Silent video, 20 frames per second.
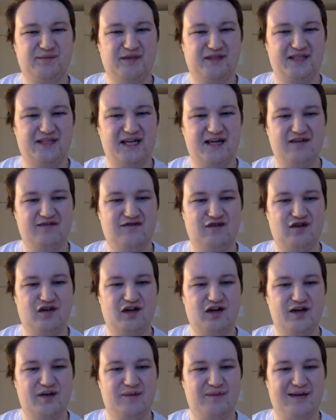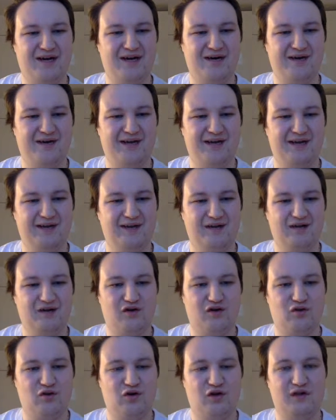It's kind of forgotten about, and their
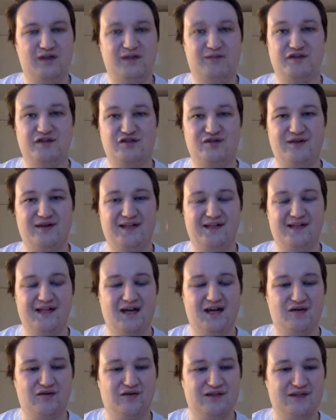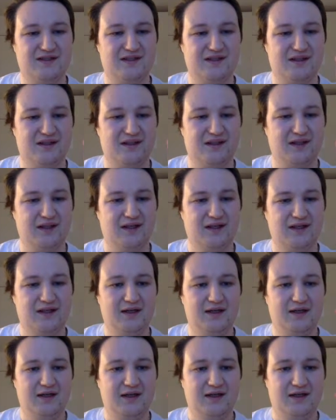quality's been trending down recently.
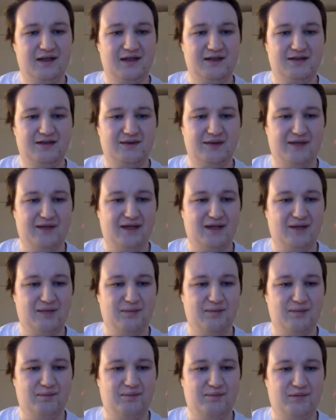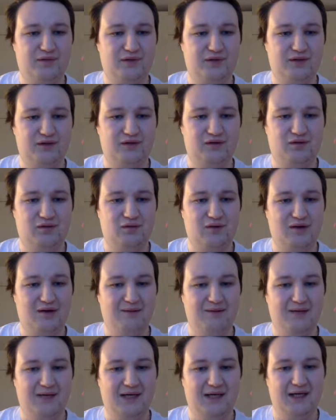So I gotta put
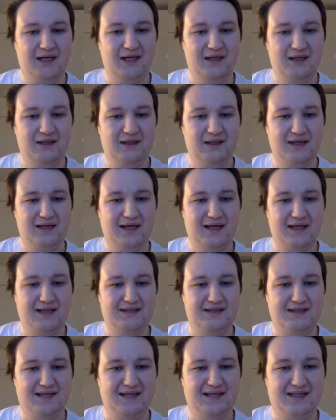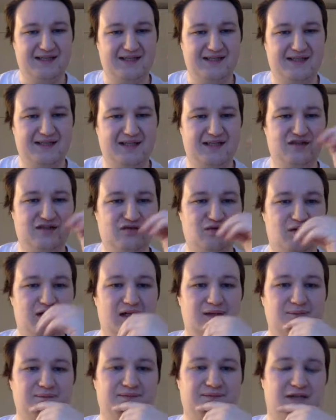Cuaba as a C as
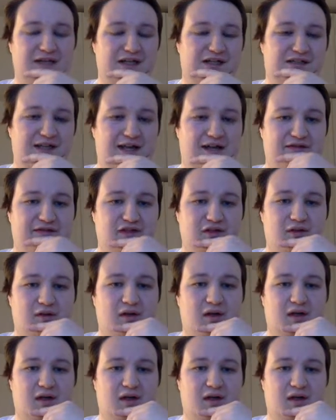well. I just have to.